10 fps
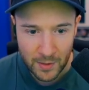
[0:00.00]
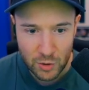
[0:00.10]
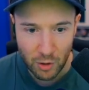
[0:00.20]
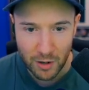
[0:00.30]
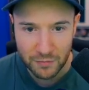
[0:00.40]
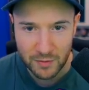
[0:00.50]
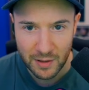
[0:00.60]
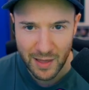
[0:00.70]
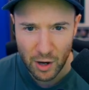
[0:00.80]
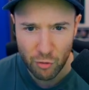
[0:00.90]
Draft,
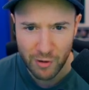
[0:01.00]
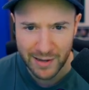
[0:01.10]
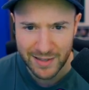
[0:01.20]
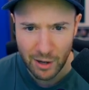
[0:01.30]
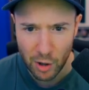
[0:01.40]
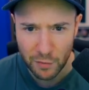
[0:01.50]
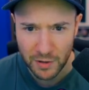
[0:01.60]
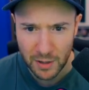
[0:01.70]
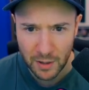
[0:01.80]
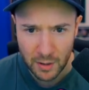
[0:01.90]
they're cracked out over
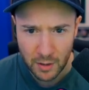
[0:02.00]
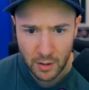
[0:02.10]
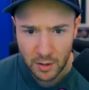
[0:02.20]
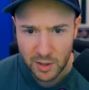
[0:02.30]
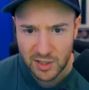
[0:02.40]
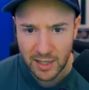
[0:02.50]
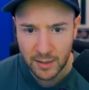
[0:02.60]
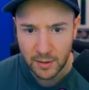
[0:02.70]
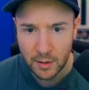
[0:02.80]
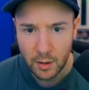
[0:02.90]
here.
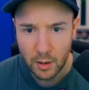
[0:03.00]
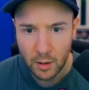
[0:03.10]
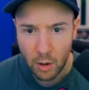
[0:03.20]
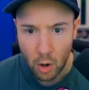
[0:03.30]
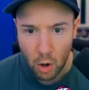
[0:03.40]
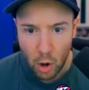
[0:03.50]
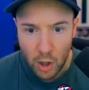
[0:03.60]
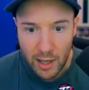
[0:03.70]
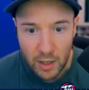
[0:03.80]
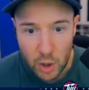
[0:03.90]
Salah?
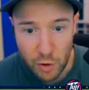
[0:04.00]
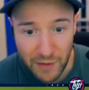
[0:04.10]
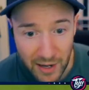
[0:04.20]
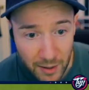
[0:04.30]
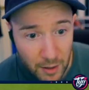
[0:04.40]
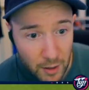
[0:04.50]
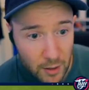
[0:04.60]
Travella?